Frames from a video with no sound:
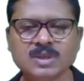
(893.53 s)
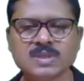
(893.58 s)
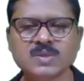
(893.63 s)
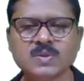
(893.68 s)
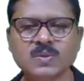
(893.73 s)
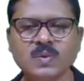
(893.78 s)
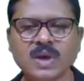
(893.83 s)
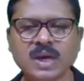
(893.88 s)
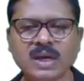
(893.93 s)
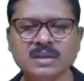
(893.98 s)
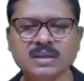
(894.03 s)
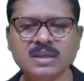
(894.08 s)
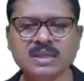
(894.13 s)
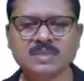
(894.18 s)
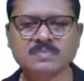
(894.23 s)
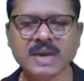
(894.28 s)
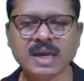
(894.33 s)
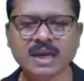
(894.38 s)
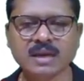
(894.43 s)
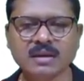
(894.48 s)
So why
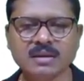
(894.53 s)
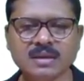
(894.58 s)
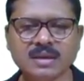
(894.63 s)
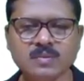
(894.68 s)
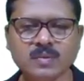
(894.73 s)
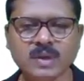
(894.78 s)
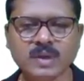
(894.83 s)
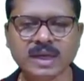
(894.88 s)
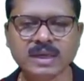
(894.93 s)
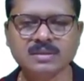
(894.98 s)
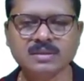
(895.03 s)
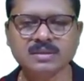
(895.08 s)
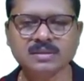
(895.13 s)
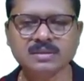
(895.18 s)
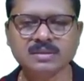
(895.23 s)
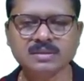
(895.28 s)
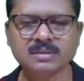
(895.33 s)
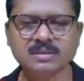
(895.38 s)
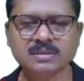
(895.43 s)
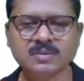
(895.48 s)
this magnetic
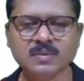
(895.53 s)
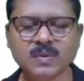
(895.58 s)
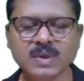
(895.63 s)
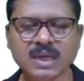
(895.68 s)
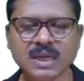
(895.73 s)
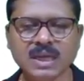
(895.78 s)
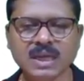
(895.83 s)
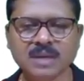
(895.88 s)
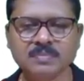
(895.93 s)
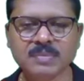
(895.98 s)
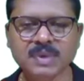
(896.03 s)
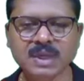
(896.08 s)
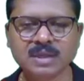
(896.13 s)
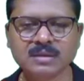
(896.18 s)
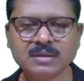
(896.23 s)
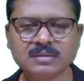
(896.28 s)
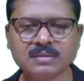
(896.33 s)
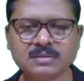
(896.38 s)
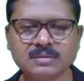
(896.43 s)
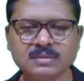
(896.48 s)
wind will
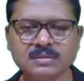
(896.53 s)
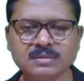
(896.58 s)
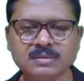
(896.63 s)
happen?